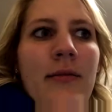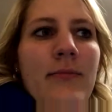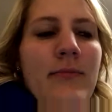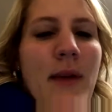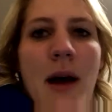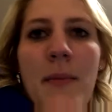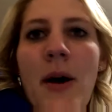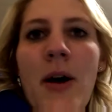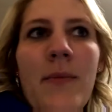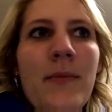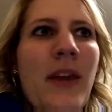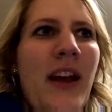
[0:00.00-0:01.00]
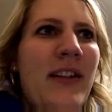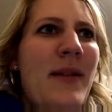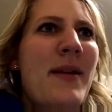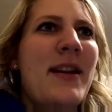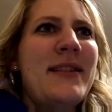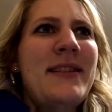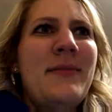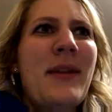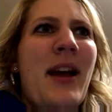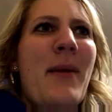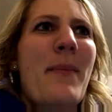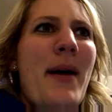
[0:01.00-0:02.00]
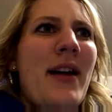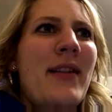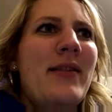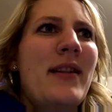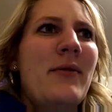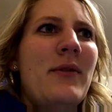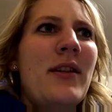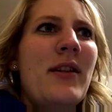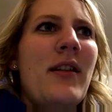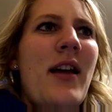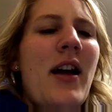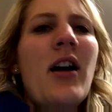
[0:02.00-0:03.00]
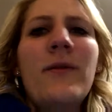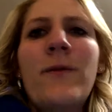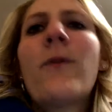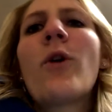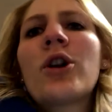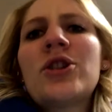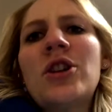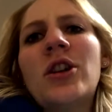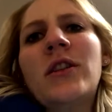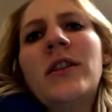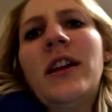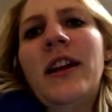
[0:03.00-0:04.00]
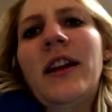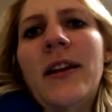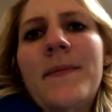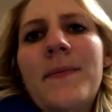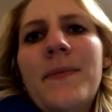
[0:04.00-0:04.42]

my mom, like they made it seem like a bad thing when they're like, unfortunately